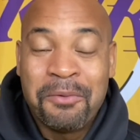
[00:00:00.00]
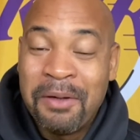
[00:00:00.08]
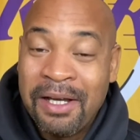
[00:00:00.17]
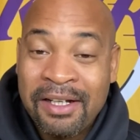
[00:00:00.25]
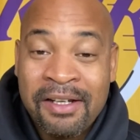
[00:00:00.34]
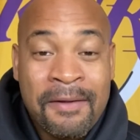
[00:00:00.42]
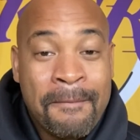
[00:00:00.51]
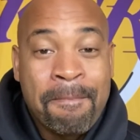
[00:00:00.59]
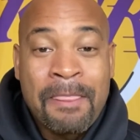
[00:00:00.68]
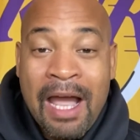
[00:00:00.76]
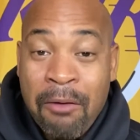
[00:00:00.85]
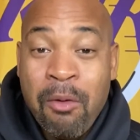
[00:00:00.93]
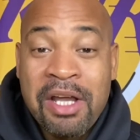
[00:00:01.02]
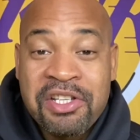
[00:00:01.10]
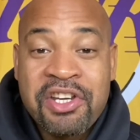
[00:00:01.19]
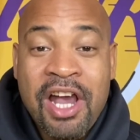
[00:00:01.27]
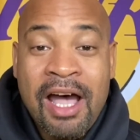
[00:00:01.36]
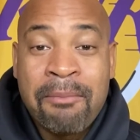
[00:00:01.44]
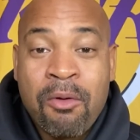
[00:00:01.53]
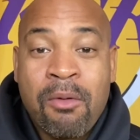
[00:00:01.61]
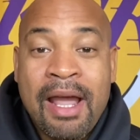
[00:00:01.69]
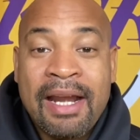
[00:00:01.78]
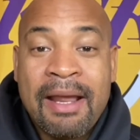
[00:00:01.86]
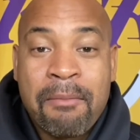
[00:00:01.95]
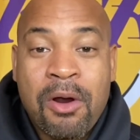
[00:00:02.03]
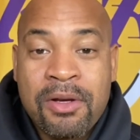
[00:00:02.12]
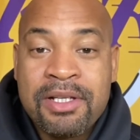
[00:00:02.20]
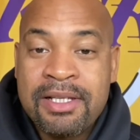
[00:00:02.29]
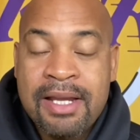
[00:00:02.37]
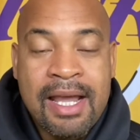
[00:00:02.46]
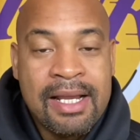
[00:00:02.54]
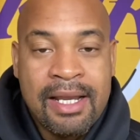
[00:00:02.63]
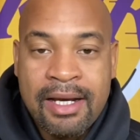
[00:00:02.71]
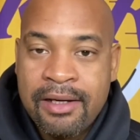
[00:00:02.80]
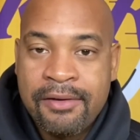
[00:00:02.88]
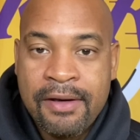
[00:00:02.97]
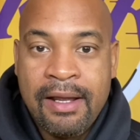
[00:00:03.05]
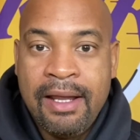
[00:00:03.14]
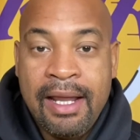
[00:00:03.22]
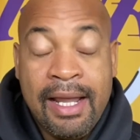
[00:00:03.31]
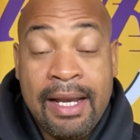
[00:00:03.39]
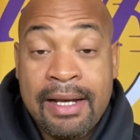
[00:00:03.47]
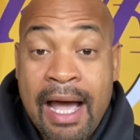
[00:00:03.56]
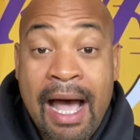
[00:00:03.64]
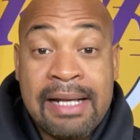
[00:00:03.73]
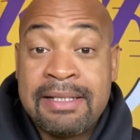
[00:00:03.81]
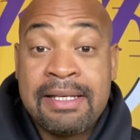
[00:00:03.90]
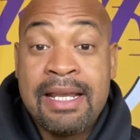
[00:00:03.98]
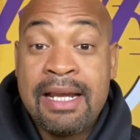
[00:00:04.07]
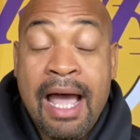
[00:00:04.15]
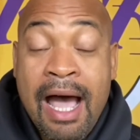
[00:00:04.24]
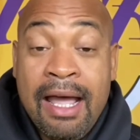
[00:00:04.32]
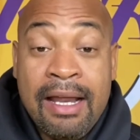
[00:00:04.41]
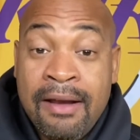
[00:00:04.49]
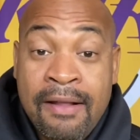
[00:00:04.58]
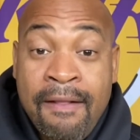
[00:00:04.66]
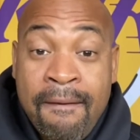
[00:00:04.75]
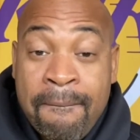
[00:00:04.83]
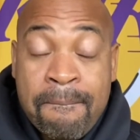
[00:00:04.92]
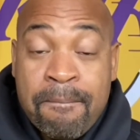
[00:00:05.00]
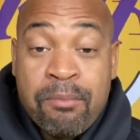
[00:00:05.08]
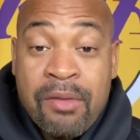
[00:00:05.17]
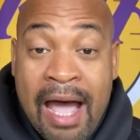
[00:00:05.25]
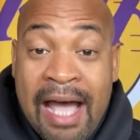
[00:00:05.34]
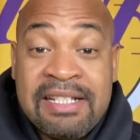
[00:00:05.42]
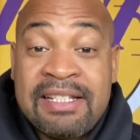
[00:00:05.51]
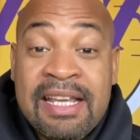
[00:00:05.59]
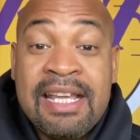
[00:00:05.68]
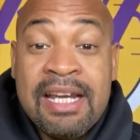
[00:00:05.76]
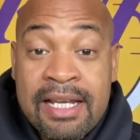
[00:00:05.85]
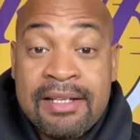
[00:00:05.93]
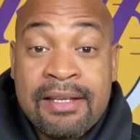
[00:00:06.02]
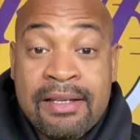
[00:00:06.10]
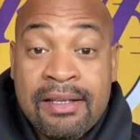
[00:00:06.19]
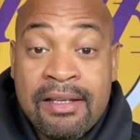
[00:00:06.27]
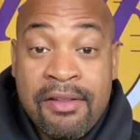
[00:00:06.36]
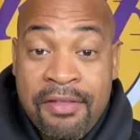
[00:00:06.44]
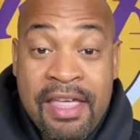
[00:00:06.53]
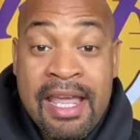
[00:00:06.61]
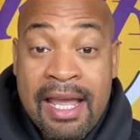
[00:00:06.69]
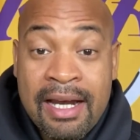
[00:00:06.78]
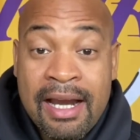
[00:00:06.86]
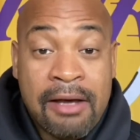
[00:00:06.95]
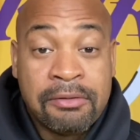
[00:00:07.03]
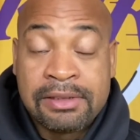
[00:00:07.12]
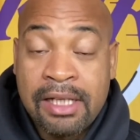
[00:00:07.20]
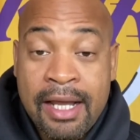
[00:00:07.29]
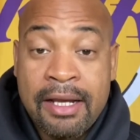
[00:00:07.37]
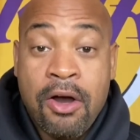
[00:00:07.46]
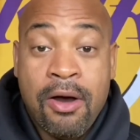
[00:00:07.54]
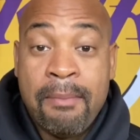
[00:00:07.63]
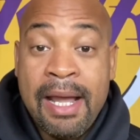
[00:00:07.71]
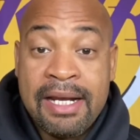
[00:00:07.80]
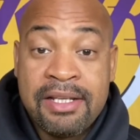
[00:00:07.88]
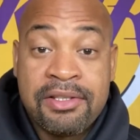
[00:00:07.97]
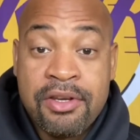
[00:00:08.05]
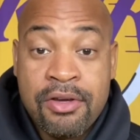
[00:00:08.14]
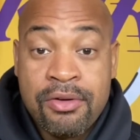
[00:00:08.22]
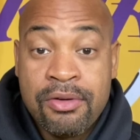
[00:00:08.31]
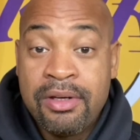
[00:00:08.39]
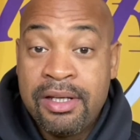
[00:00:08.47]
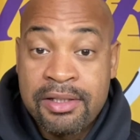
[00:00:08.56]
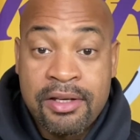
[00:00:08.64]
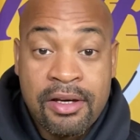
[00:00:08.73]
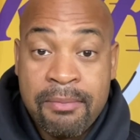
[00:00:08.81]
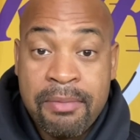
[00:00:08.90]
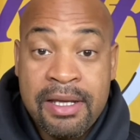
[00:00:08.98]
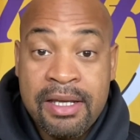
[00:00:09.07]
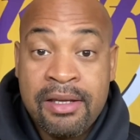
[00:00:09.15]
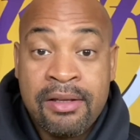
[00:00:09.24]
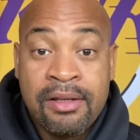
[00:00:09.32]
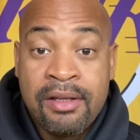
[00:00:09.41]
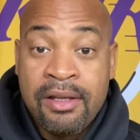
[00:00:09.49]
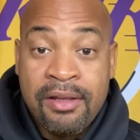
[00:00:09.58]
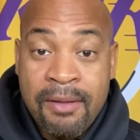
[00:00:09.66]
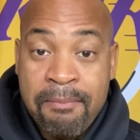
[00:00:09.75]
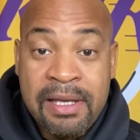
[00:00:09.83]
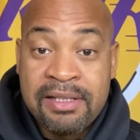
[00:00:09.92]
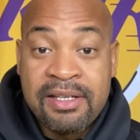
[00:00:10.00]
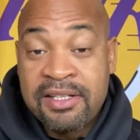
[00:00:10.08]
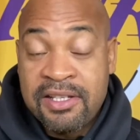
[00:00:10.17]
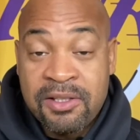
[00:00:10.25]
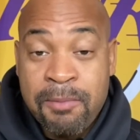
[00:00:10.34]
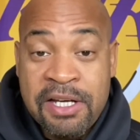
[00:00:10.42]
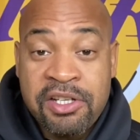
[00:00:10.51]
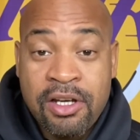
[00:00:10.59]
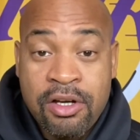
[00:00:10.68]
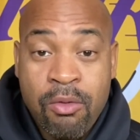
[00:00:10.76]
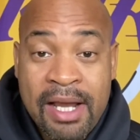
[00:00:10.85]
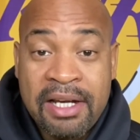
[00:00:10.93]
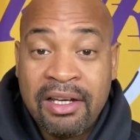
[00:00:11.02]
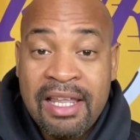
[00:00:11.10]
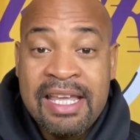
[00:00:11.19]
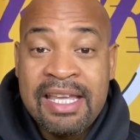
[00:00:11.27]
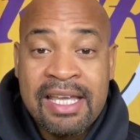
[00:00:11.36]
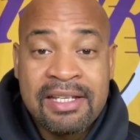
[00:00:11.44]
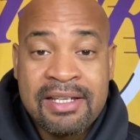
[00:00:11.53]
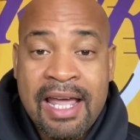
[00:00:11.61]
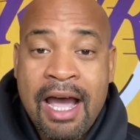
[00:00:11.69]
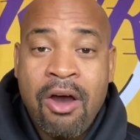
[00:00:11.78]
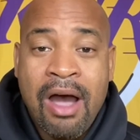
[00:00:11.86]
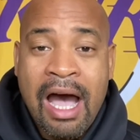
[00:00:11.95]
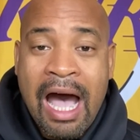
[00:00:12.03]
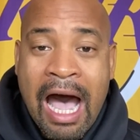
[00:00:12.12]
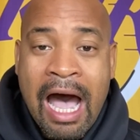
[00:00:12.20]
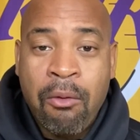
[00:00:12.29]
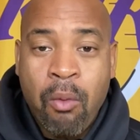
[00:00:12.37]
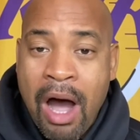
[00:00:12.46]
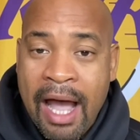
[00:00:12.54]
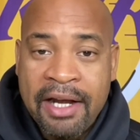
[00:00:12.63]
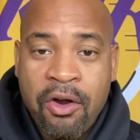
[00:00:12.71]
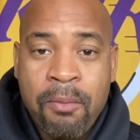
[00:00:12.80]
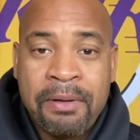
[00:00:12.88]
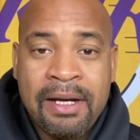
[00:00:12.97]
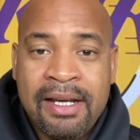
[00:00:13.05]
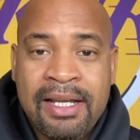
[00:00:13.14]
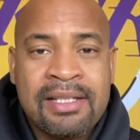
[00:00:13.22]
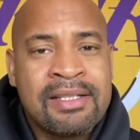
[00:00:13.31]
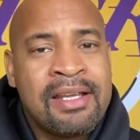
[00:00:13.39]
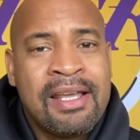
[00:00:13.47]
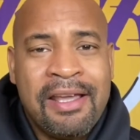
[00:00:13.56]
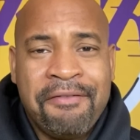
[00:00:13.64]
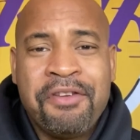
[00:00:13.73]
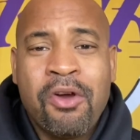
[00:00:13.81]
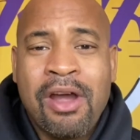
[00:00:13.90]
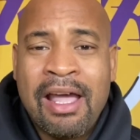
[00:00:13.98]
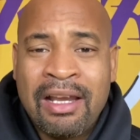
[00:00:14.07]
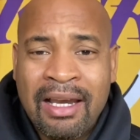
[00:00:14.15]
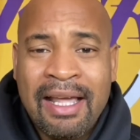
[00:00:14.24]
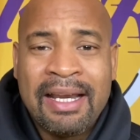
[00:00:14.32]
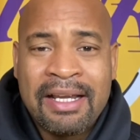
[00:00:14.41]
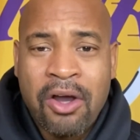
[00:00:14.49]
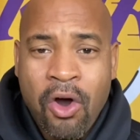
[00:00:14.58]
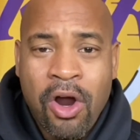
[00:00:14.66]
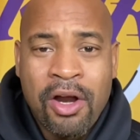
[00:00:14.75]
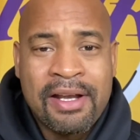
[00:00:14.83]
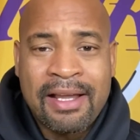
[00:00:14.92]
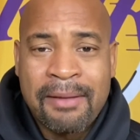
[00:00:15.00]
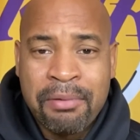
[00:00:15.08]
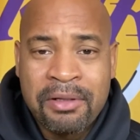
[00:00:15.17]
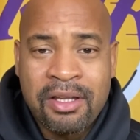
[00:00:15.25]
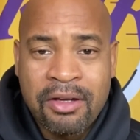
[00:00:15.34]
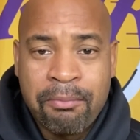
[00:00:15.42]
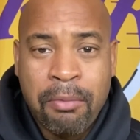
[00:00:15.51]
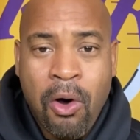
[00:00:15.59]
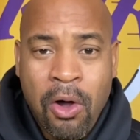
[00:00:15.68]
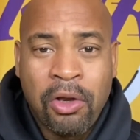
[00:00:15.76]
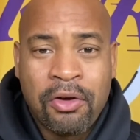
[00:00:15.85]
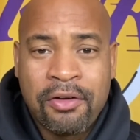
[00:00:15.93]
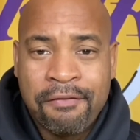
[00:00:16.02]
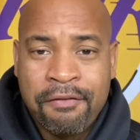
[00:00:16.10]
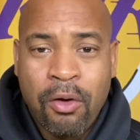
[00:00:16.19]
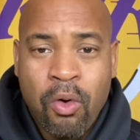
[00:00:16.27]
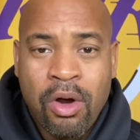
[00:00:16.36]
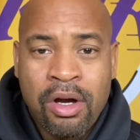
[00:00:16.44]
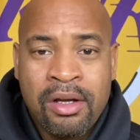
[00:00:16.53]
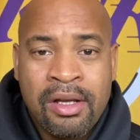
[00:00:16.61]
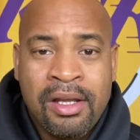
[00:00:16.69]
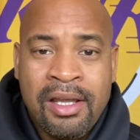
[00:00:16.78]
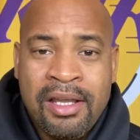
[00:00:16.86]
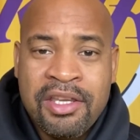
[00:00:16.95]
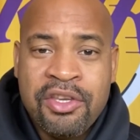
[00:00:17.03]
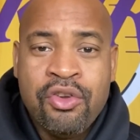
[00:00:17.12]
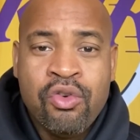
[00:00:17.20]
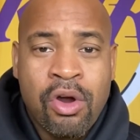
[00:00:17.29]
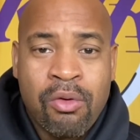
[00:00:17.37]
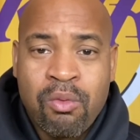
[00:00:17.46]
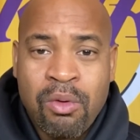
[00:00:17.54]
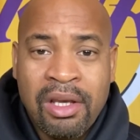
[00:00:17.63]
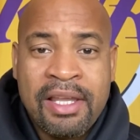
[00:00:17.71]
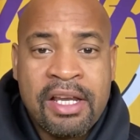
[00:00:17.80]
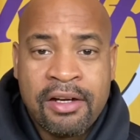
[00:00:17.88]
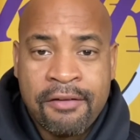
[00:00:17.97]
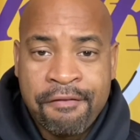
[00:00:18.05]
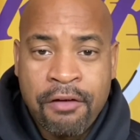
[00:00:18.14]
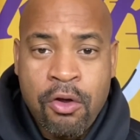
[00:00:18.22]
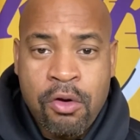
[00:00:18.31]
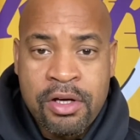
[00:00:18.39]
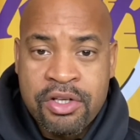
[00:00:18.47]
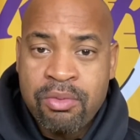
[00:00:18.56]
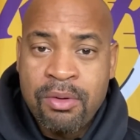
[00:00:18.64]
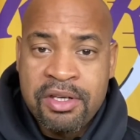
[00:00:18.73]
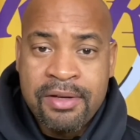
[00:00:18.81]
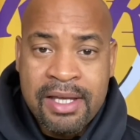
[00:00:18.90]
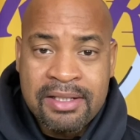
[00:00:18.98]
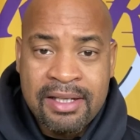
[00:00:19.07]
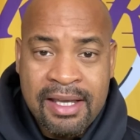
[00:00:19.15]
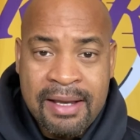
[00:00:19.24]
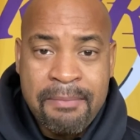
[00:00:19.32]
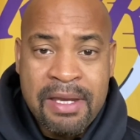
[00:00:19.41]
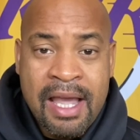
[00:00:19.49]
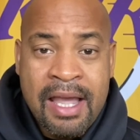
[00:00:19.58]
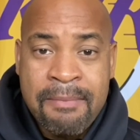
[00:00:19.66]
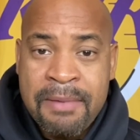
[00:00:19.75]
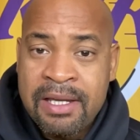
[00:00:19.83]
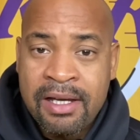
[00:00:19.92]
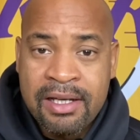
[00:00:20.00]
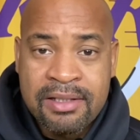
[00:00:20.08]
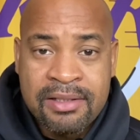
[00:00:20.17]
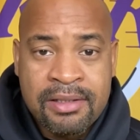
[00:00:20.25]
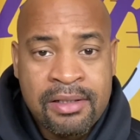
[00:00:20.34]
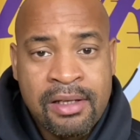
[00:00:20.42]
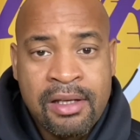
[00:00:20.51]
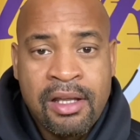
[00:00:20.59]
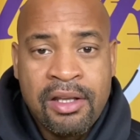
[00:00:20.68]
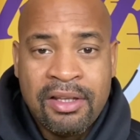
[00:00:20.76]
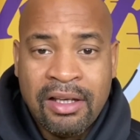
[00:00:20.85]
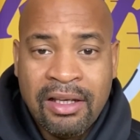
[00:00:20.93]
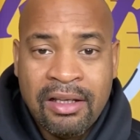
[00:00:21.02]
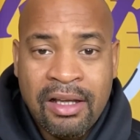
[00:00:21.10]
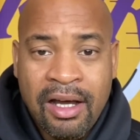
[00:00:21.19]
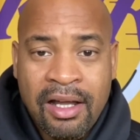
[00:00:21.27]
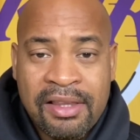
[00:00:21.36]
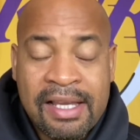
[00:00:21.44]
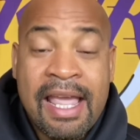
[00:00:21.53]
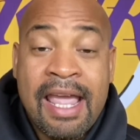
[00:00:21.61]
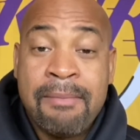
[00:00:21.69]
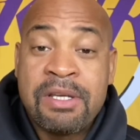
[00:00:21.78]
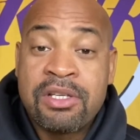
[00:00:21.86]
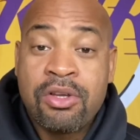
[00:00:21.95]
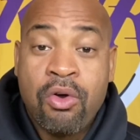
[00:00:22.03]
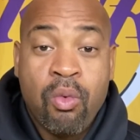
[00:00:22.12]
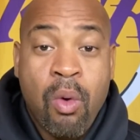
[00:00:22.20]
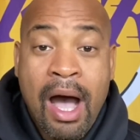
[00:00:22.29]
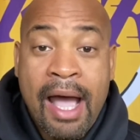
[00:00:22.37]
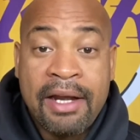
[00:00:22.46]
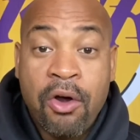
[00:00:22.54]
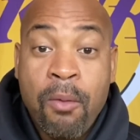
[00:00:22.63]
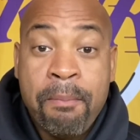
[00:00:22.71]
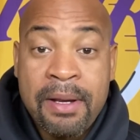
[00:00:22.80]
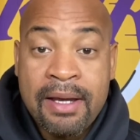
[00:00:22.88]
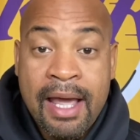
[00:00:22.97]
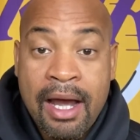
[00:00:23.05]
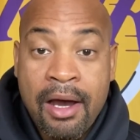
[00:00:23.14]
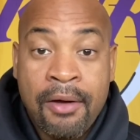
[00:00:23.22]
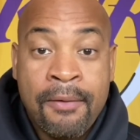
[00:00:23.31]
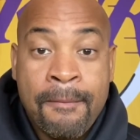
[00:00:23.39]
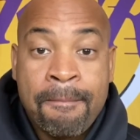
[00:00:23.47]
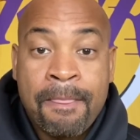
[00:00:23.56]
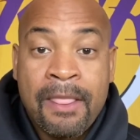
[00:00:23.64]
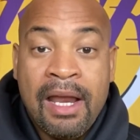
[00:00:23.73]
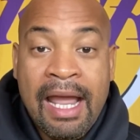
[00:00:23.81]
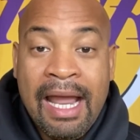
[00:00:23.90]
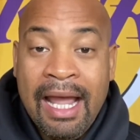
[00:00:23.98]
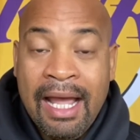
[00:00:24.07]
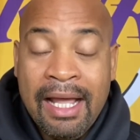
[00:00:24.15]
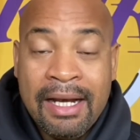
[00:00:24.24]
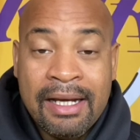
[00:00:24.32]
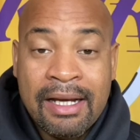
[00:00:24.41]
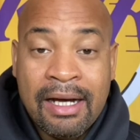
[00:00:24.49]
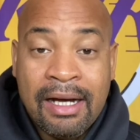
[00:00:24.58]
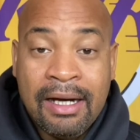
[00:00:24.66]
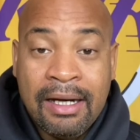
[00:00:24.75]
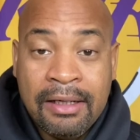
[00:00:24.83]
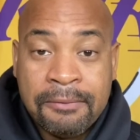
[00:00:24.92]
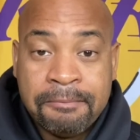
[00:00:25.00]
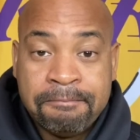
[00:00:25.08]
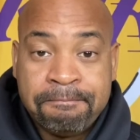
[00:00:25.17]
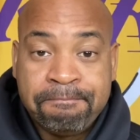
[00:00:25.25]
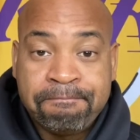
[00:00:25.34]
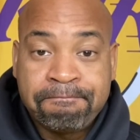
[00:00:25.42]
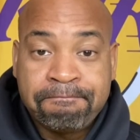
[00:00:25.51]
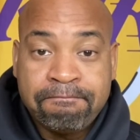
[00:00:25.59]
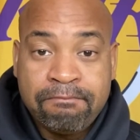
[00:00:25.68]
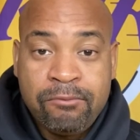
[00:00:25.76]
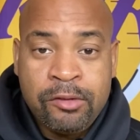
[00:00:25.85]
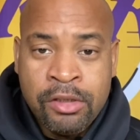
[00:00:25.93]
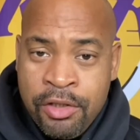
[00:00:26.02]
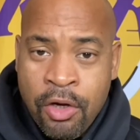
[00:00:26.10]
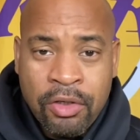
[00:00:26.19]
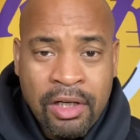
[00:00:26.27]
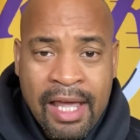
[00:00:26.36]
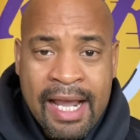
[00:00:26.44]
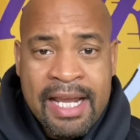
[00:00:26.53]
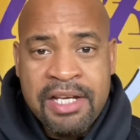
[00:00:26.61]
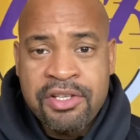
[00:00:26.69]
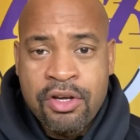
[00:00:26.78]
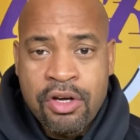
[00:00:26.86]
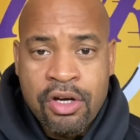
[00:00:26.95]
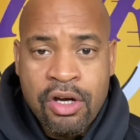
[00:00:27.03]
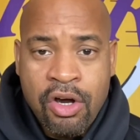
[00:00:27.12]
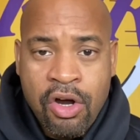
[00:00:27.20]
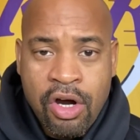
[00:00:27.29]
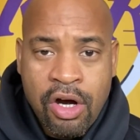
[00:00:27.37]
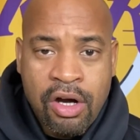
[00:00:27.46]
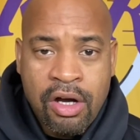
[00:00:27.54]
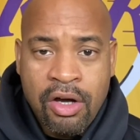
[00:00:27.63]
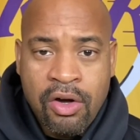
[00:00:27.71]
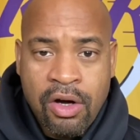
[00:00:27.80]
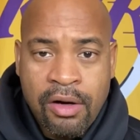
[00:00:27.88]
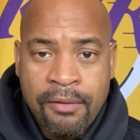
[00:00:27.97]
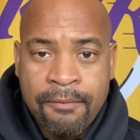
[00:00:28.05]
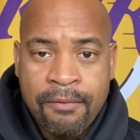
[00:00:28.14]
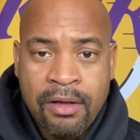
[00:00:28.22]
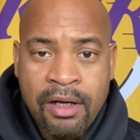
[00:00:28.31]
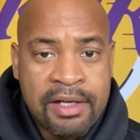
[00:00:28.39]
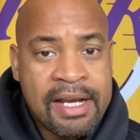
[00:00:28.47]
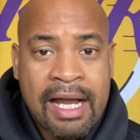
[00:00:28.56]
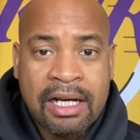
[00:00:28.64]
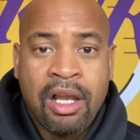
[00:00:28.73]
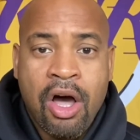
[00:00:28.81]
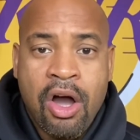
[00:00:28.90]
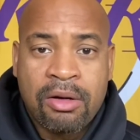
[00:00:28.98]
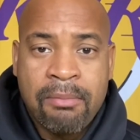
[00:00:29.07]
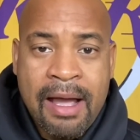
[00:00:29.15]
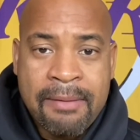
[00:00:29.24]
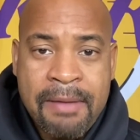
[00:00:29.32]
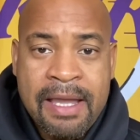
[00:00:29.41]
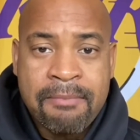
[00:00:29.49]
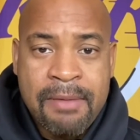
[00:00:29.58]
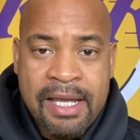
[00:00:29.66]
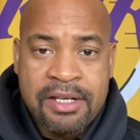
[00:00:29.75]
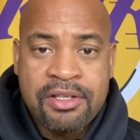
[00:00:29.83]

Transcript: But I watched Ja Morant at Murray State, and I seen it then. I was like, oh man, this dude is going to be the business, especially the way the league is now, how wide open it is. If you're an athletic guard that can put the ball on the floor, you are really going to flourish when you get to the NBA because the game is so wide open now, and the lanes are not clogged by big men.